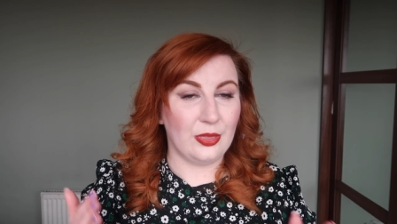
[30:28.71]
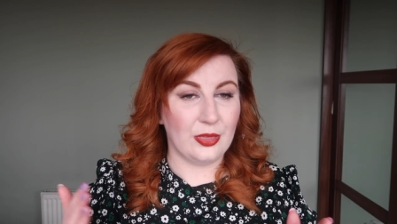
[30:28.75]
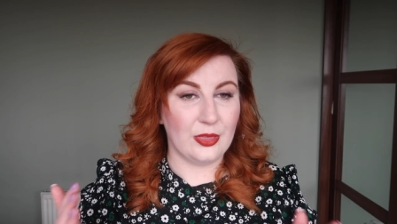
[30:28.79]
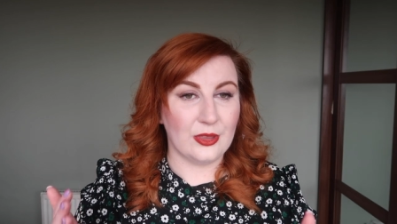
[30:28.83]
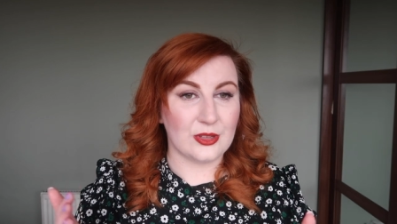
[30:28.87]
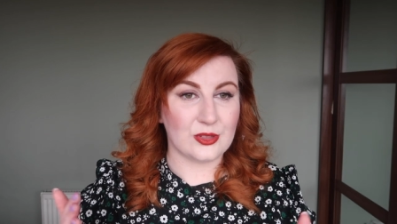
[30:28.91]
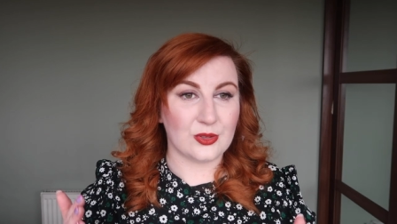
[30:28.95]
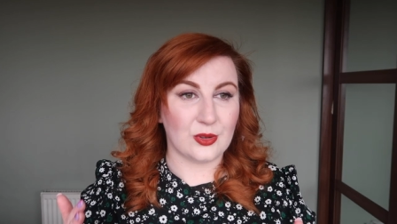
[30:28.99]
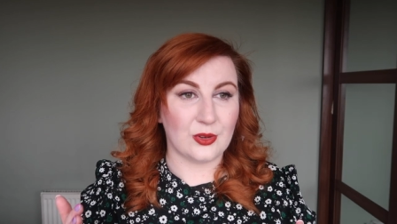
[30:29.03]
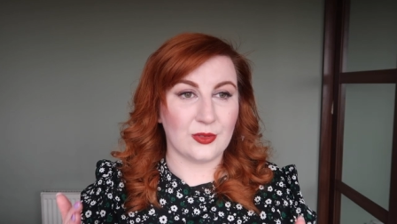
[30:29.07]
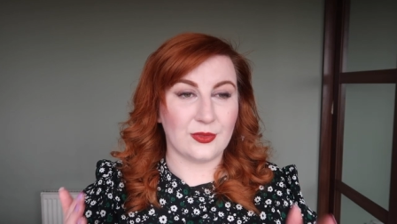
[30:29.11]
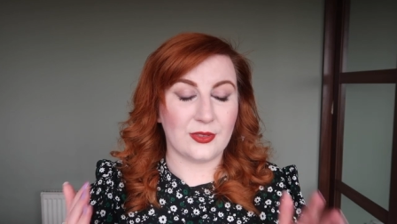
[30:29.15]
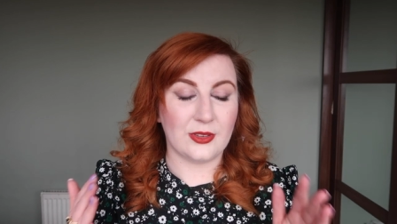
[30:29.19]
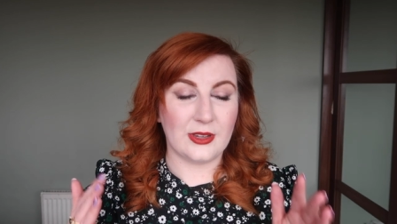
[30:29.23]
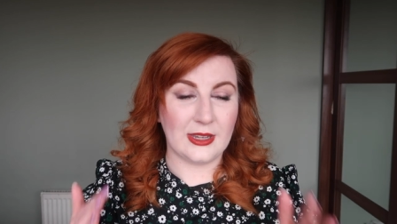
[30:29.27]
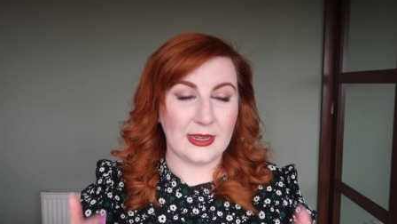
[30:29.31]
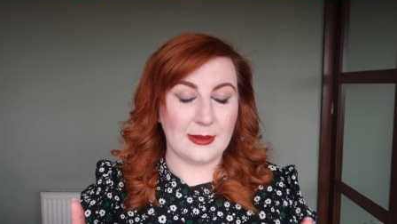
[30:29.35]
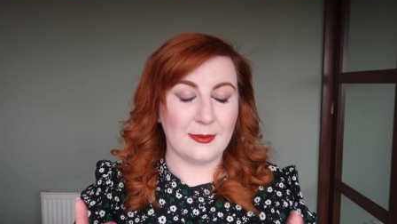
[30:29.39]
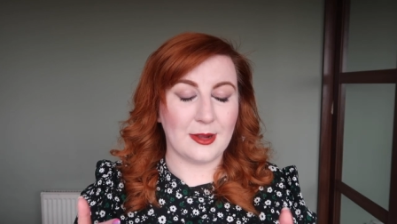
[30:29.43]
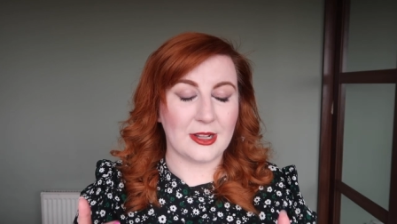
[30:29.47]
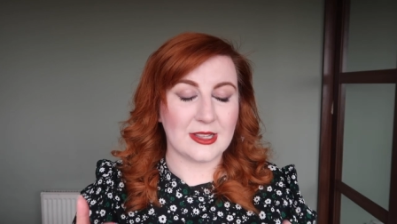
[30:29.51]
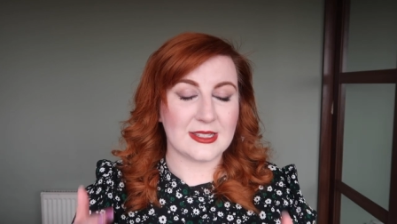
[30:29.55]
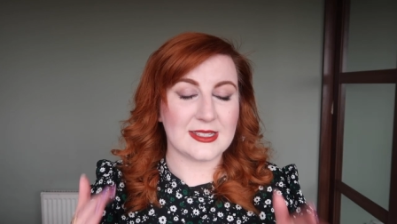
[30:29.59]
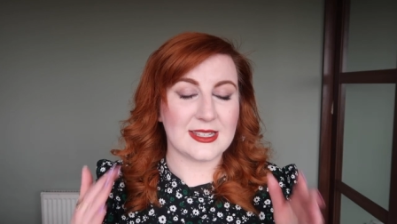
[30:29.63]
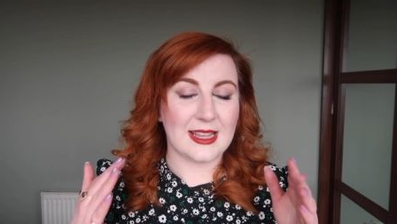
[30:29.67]
the sort of
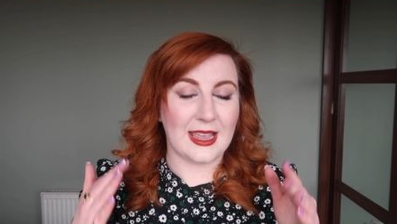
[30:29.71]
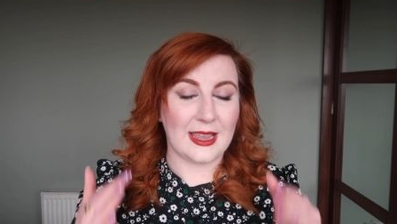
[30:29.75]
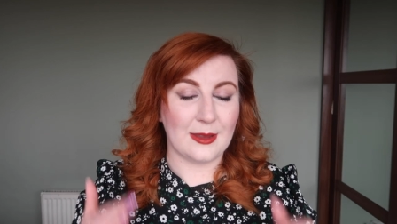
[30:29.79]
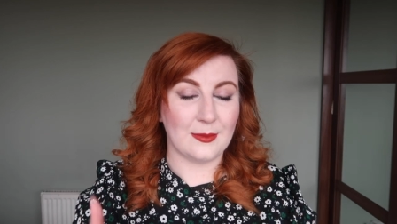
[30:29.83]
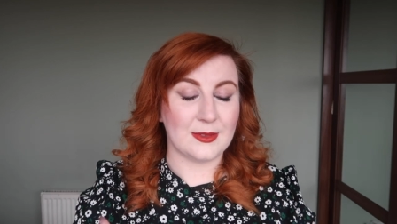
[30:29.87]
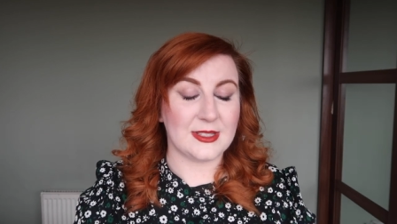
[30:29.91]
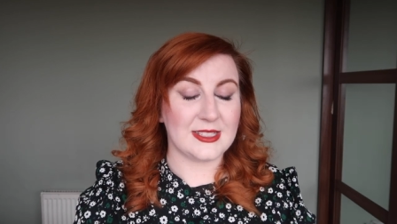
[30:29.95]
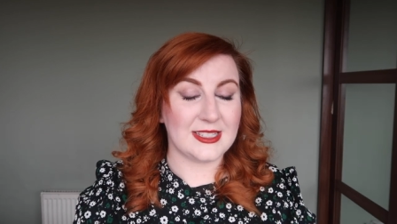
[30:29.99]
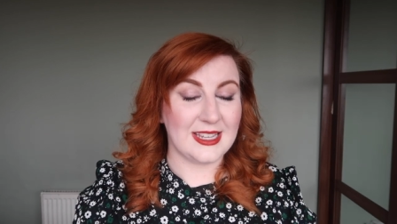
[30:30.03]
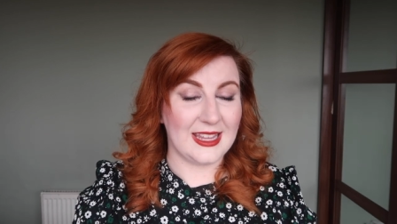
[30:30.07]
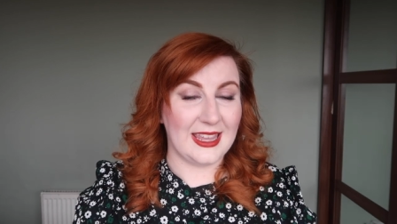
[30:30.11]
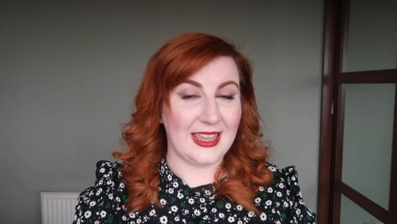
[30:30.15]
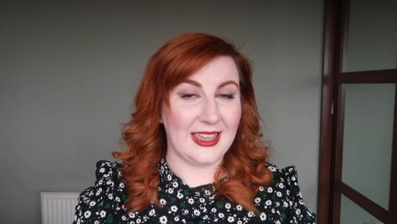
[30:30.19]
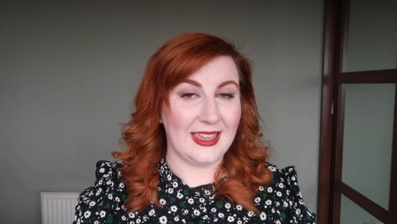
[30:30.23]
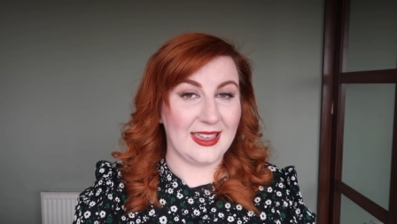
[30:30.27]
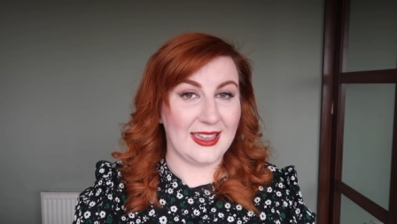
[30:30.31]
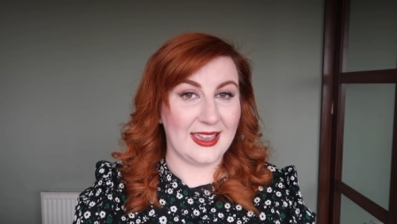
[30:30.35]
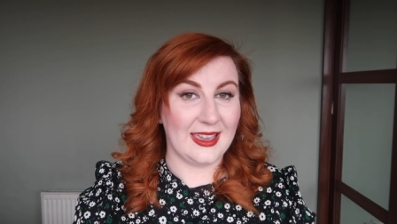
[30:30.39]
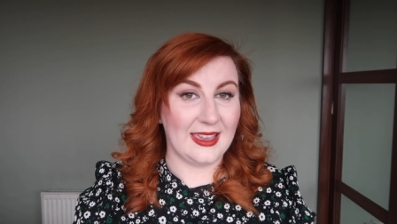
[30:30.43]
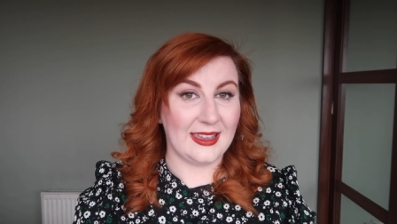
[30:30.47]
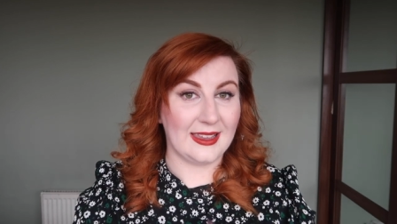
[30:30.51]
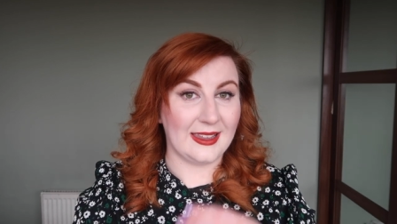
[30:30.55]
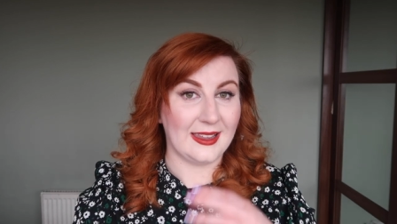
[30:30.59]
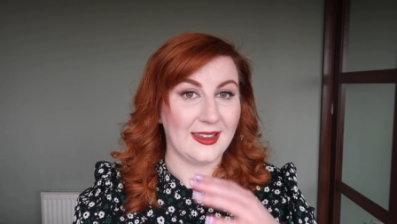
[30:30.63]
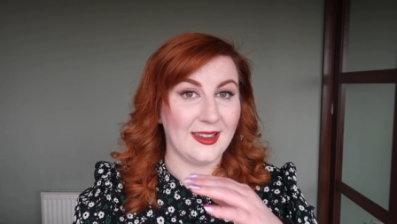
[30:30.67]
three months that I was
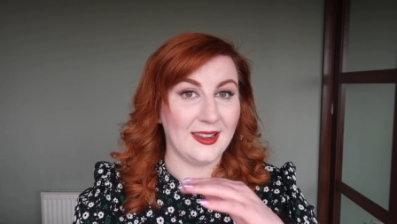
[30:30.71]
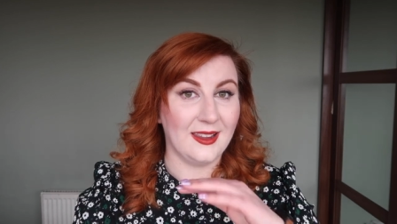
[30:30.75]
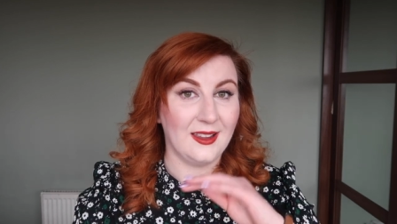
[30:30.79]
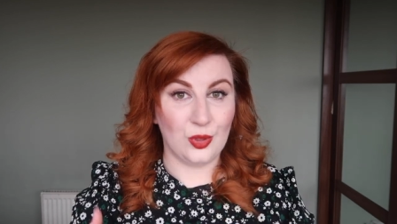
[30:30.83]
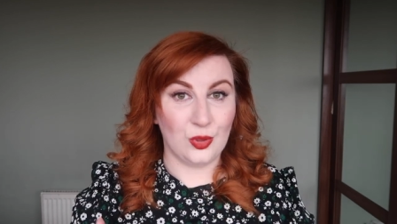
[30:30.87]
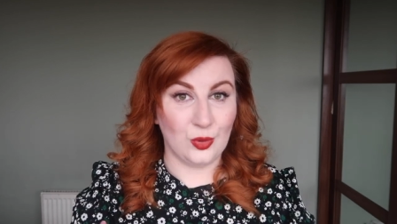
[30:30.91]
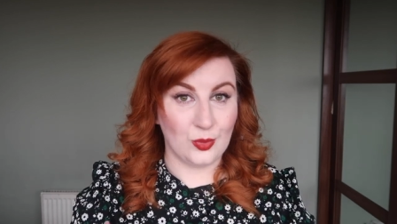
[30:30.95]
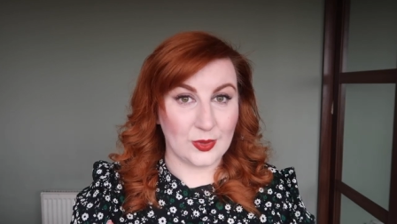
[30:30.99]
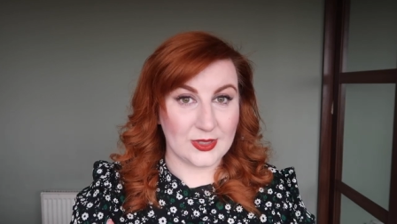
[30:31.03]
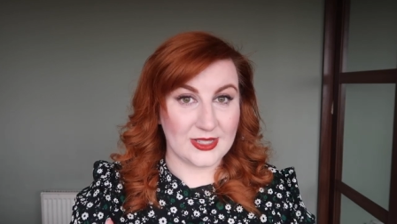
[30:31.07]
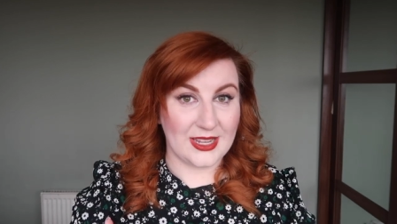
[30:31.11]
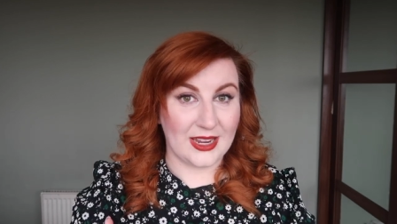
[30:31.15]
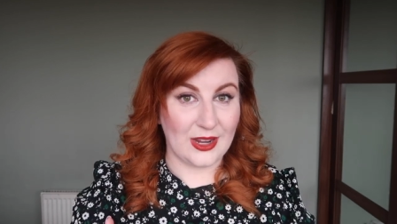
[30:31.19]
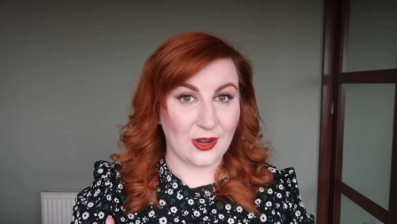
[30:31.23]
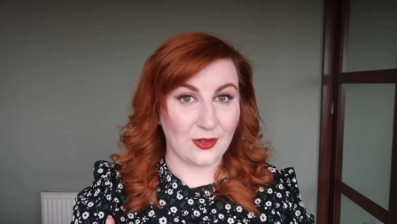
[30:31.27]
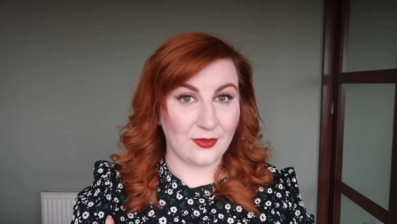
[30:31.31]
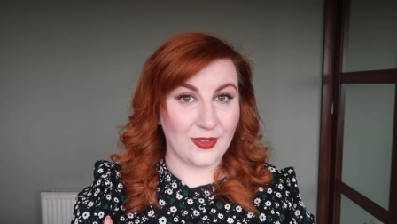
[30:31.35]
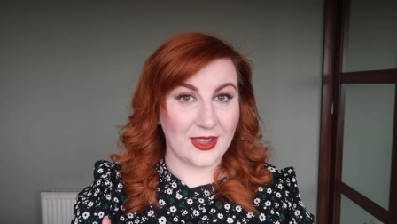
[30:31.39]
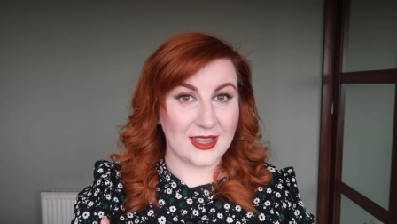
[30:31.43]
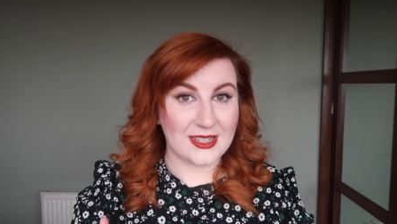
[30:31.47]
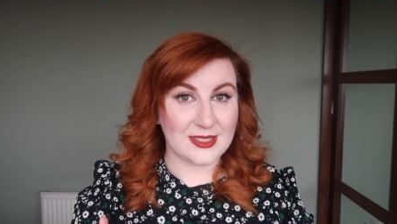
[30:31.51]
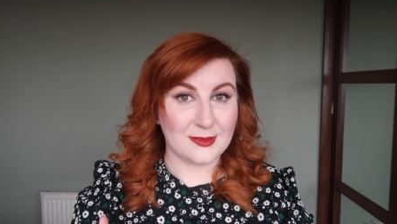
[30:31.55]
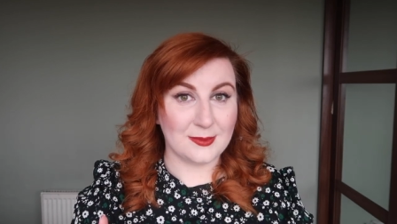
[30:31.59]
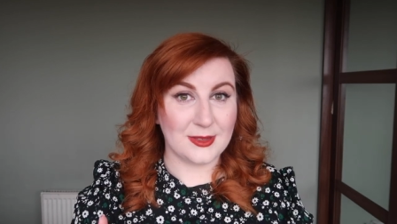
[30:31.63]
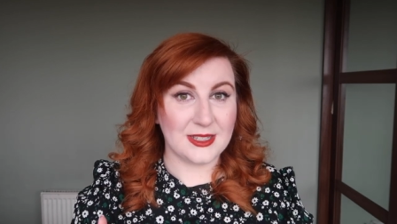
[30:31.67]
taking those hair
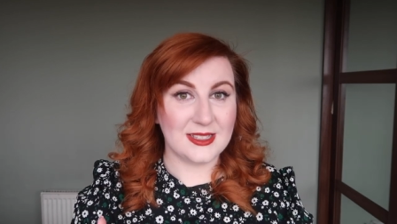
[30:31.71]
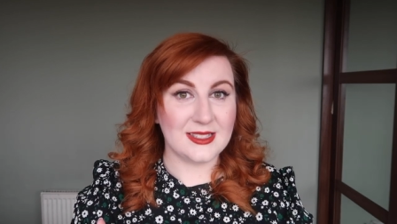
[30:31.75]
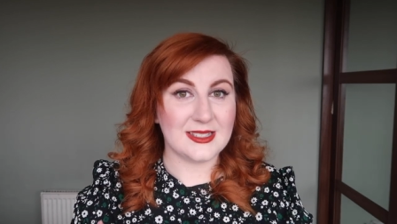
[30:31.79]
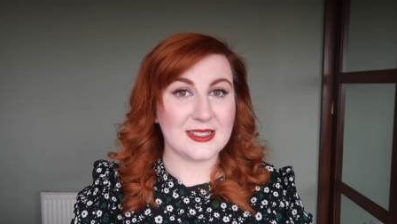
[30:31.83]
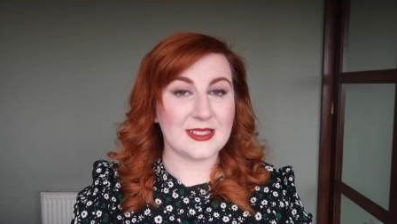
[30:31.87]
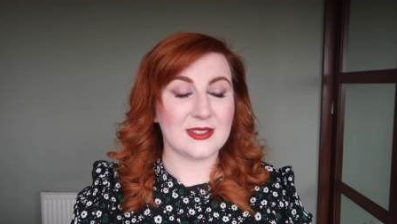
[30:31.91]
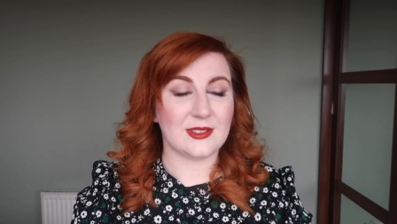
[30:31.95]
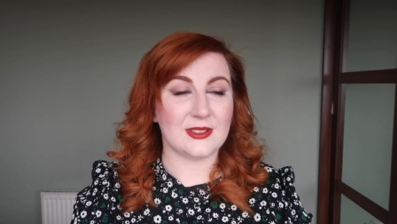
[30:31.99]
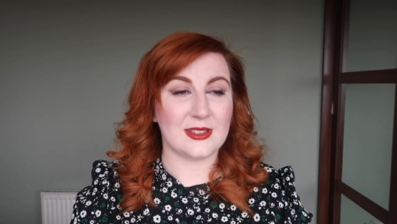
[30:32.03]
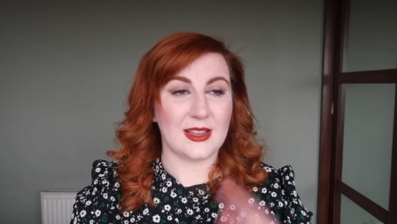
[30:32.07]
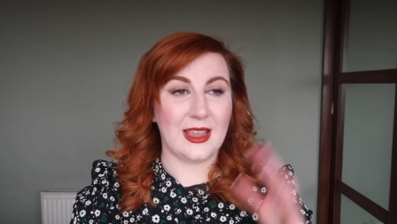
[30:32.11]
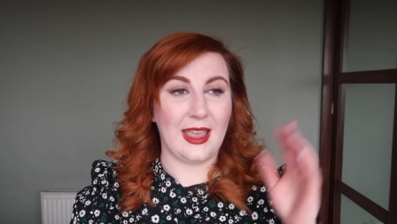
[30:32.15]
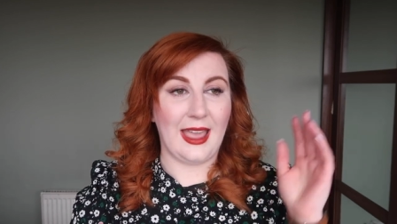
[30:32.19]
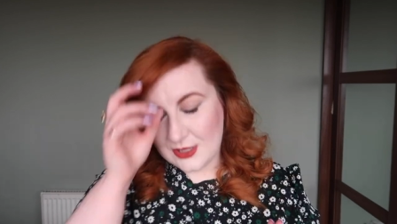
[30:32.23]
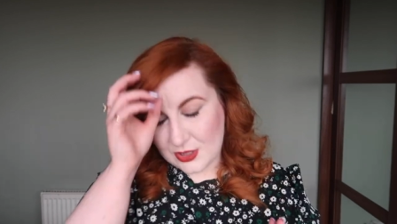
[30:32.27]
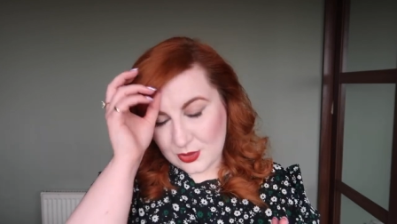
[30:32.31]
vitamins.